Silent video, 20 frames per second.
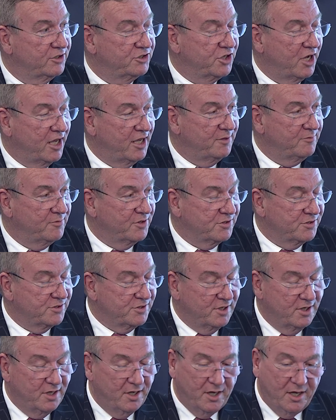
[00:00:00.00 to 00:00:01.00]
chambers.
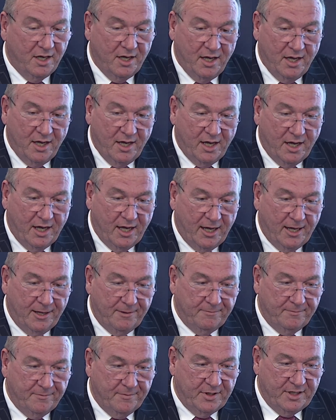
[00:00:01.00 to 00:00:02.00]

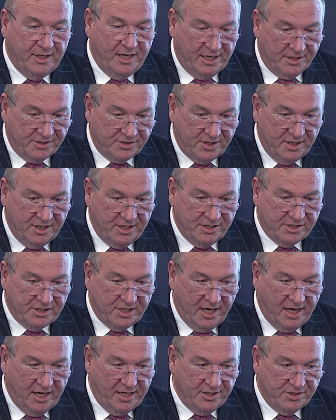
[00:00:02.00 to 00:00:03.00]
Yes, these
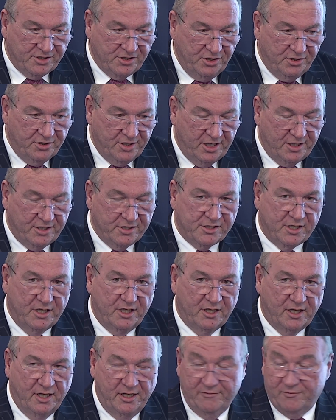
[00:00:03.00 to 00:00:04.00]
days you need to
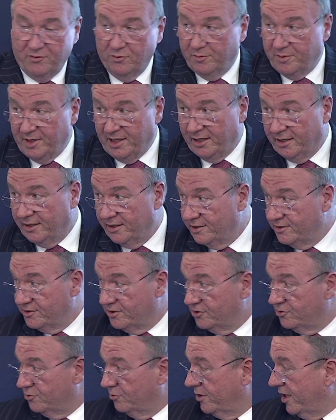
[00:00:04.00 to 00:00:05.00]
seek leave to appear, is the
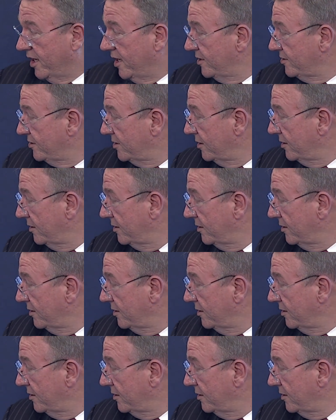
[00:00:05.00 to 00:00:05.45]
short answer.